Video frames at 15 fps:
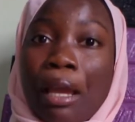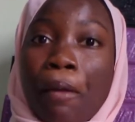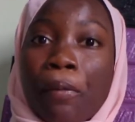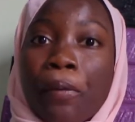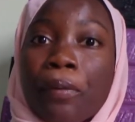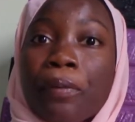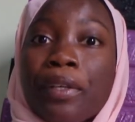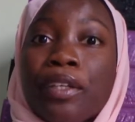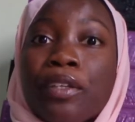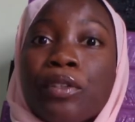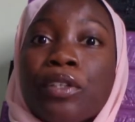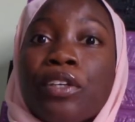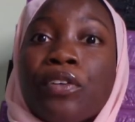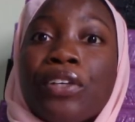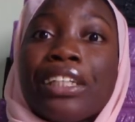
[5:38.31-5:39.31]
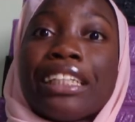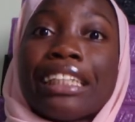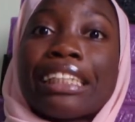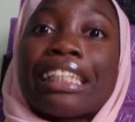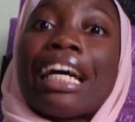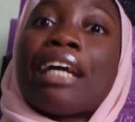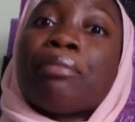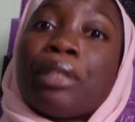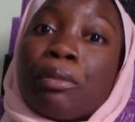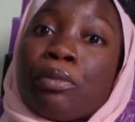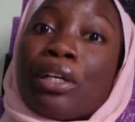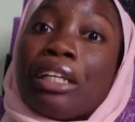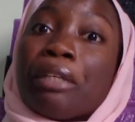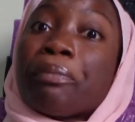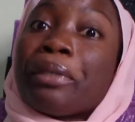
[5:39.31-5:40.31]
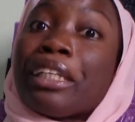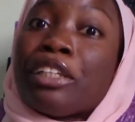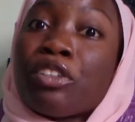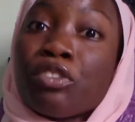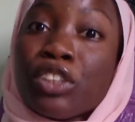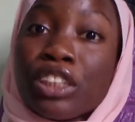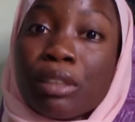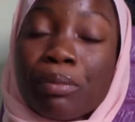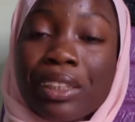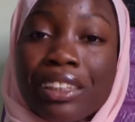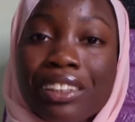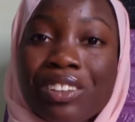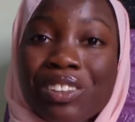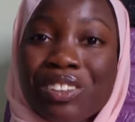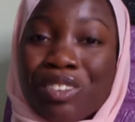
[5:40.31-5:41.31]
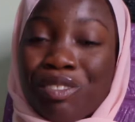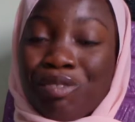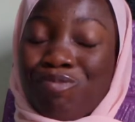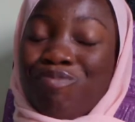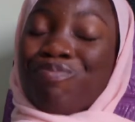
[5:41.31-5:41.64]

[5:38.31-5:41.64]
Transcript: Probably create a timetable at the beginning of the semester, although